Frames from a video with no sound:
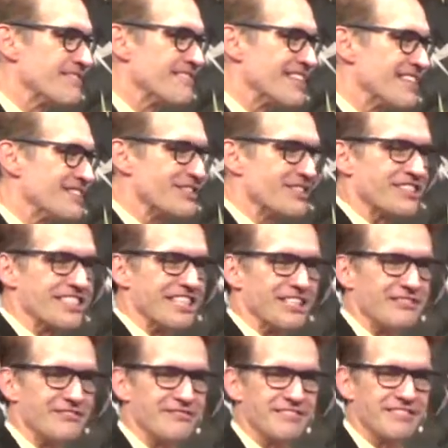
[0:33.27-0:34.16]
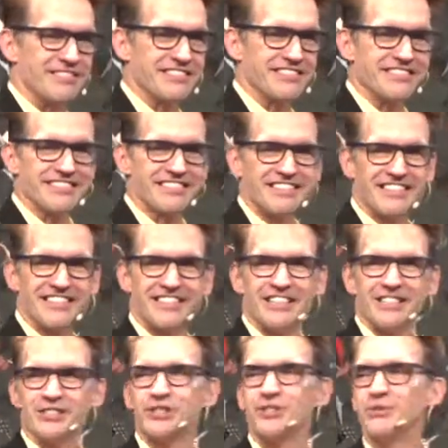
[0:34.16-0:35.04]
as yourself.
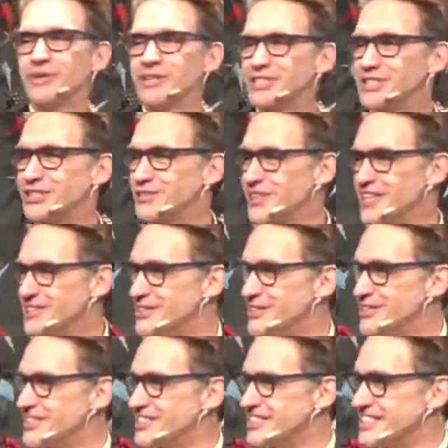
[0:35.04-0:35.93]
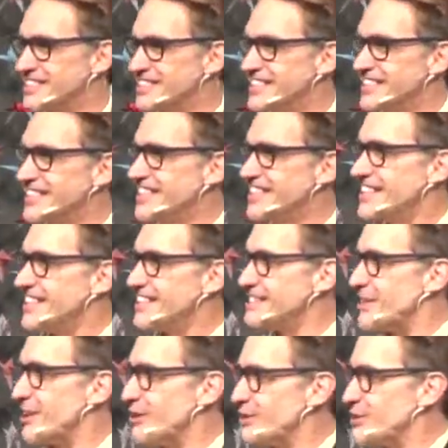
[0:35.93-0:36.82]
Do unto others
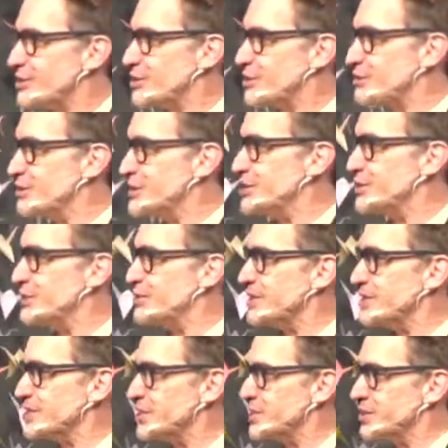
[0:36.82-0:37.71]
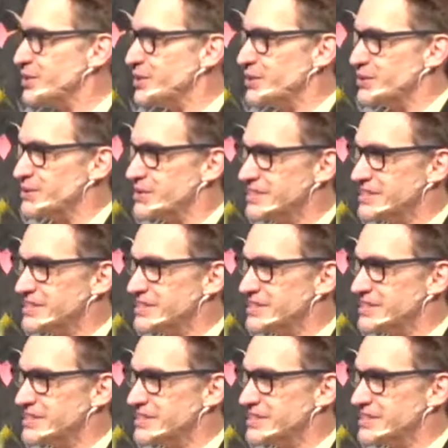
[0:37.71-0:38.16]
as others would do unto you.